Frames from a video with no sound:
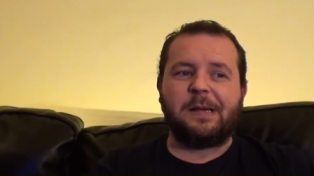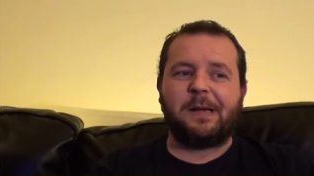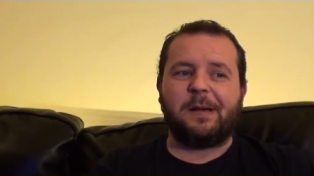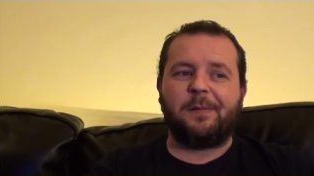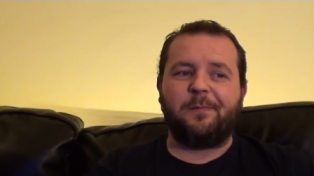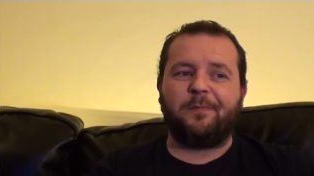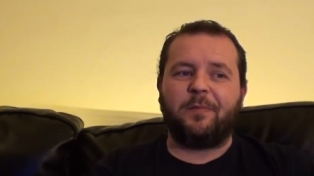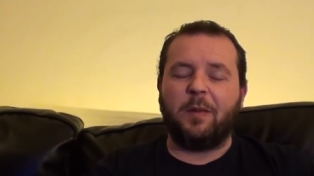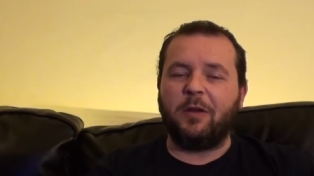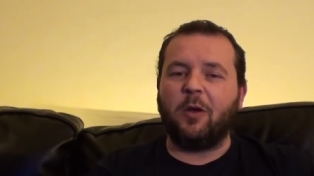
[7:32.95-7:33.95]
Um,
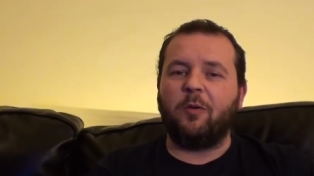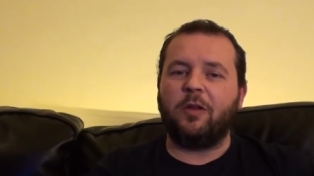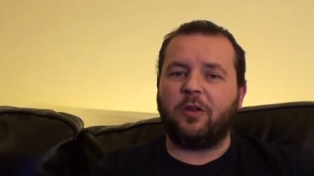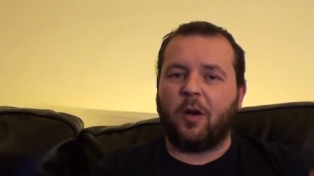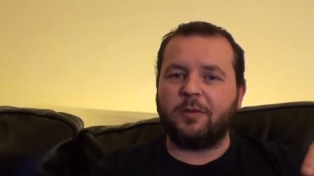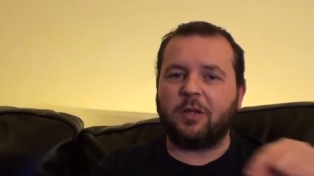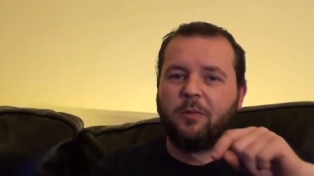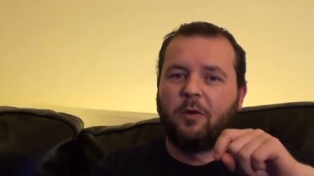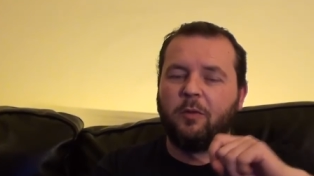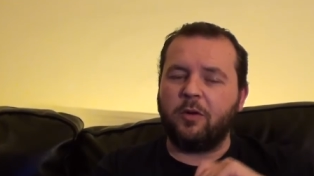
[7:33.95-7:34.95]
let me know in the comments down
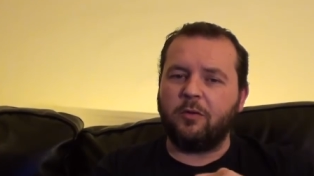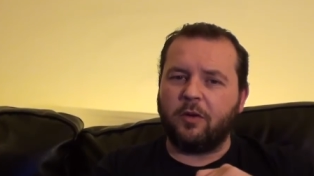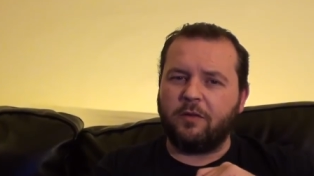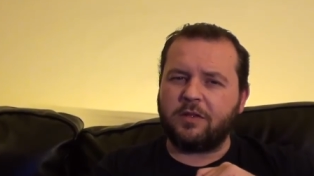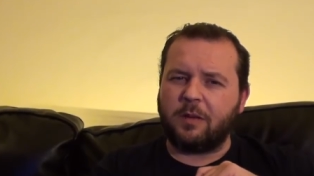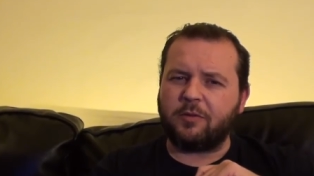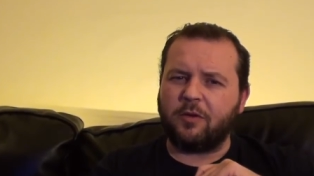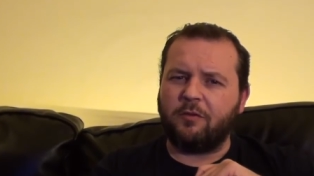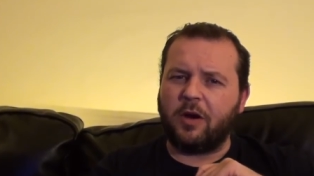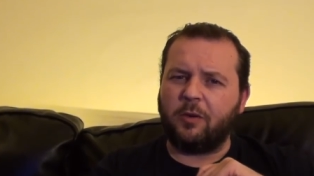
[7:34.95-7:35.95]
below what you thought of this
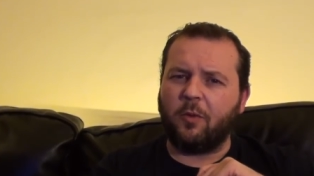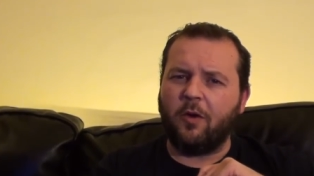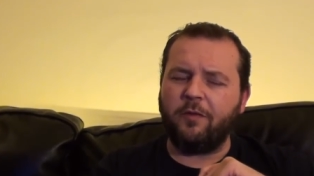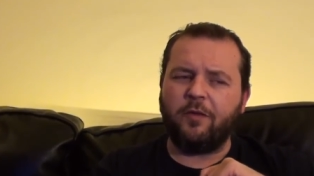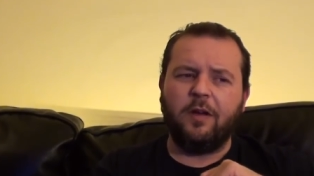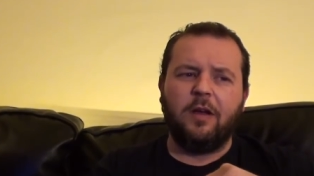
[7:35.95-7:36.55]
episode of Red Dwarf.